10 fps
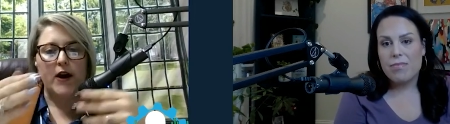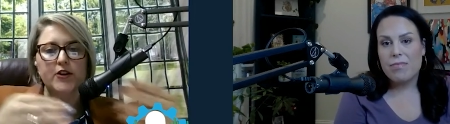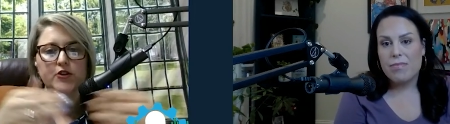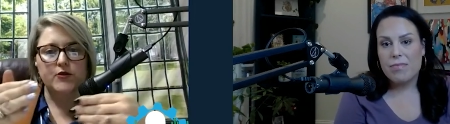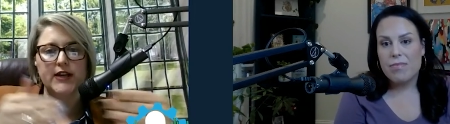
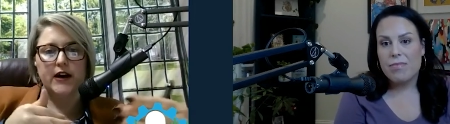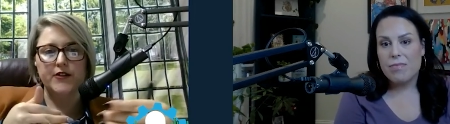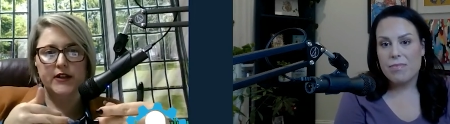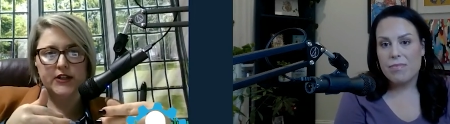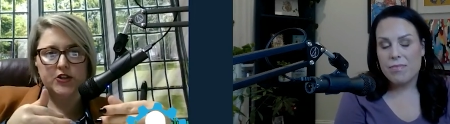Speaker 1: why don't you
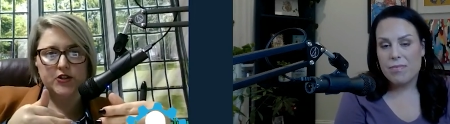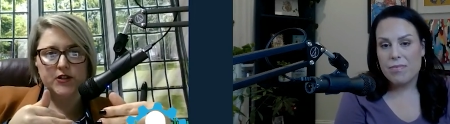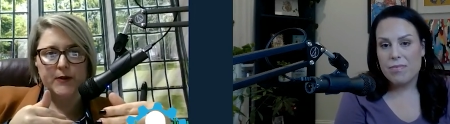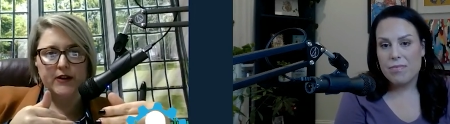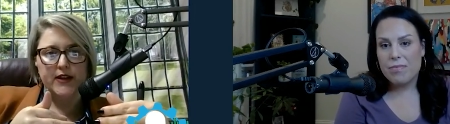tell the
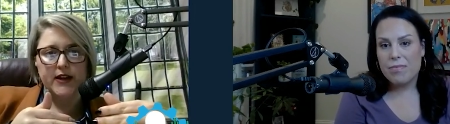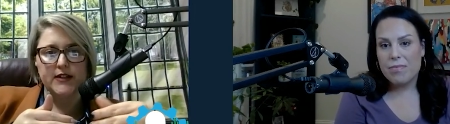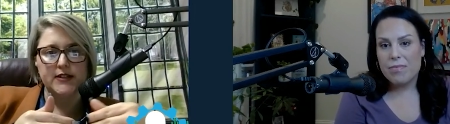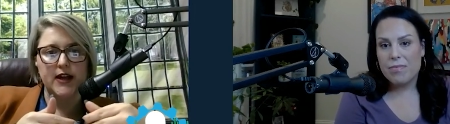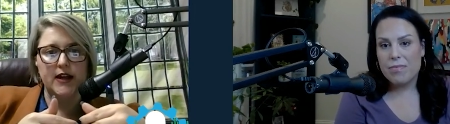listeners about that?
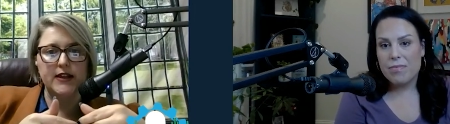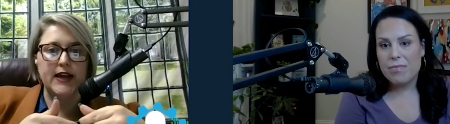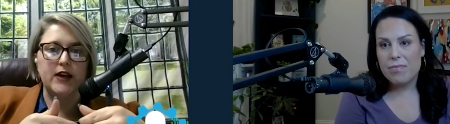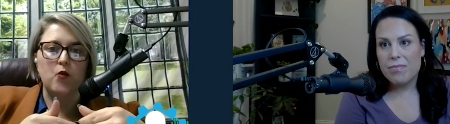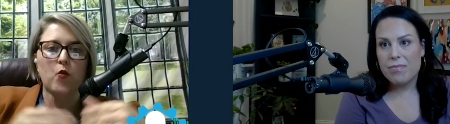Because, uh,
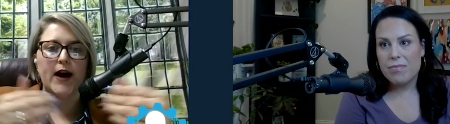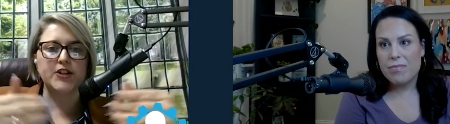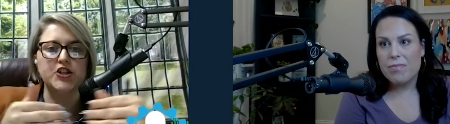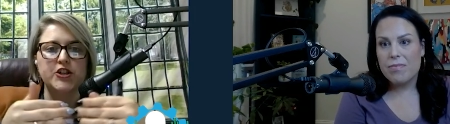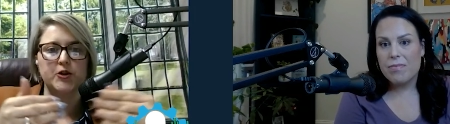like,
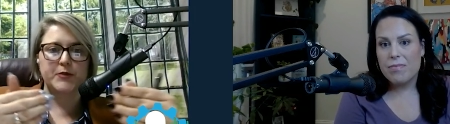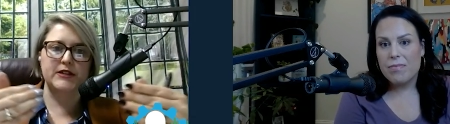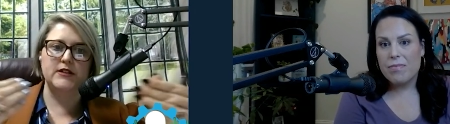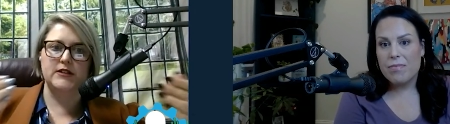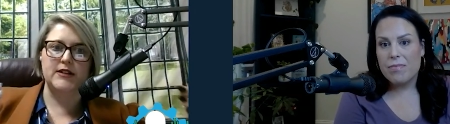watching your
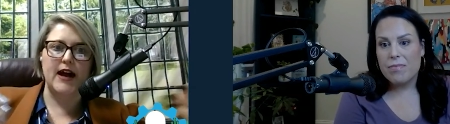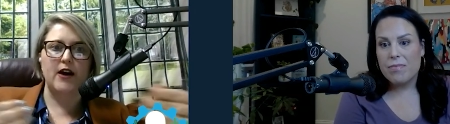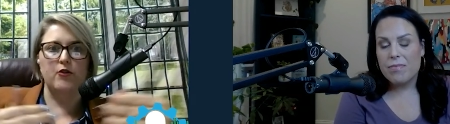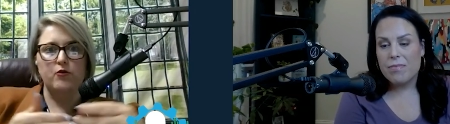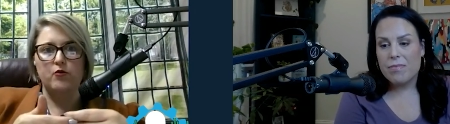business
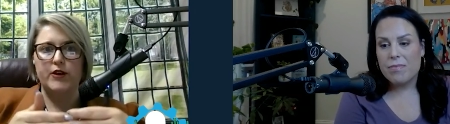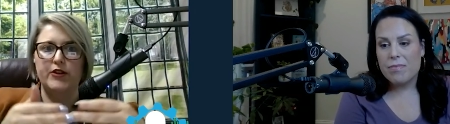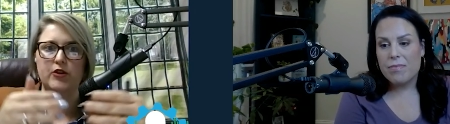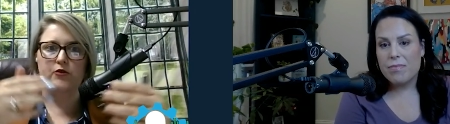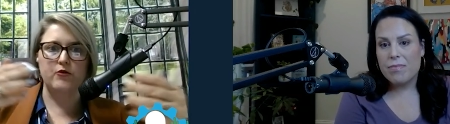now
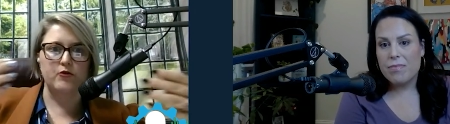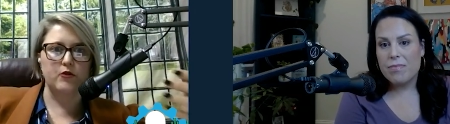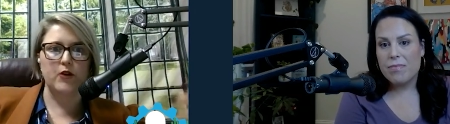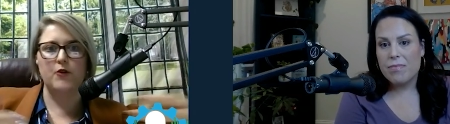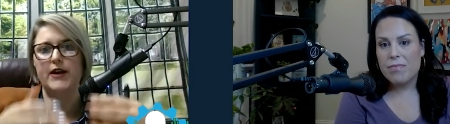with you
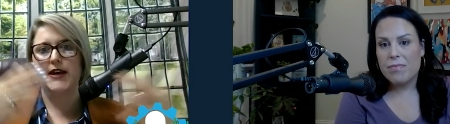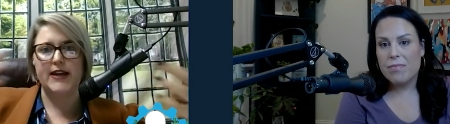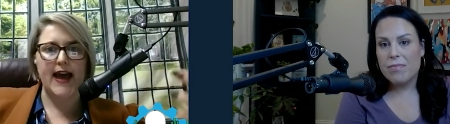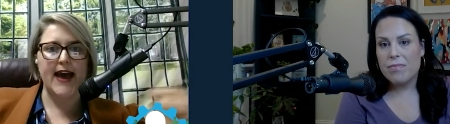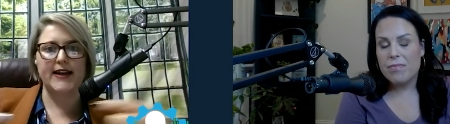
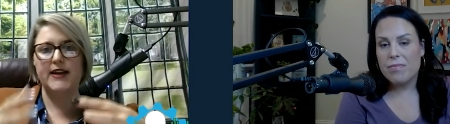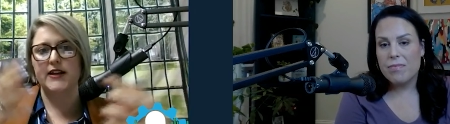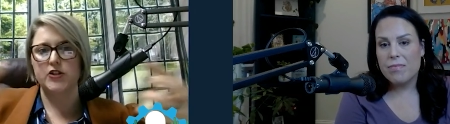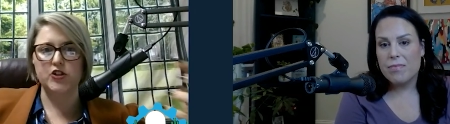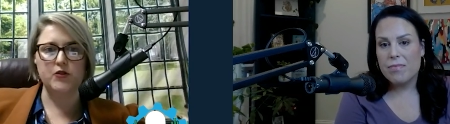growing and
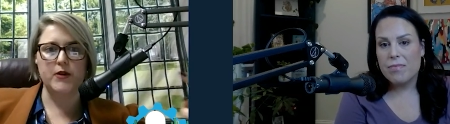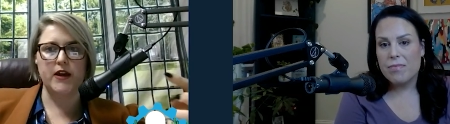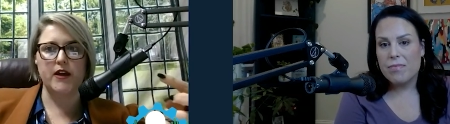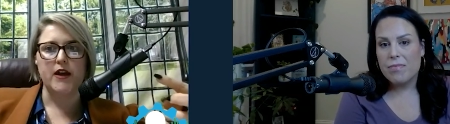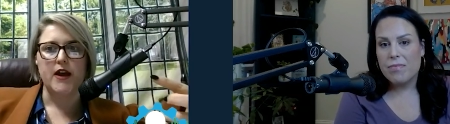adding and
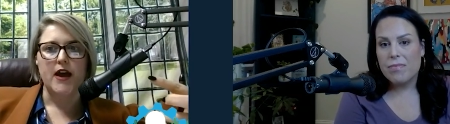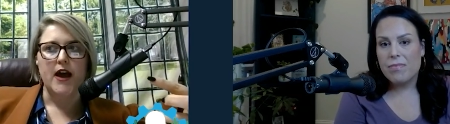doing,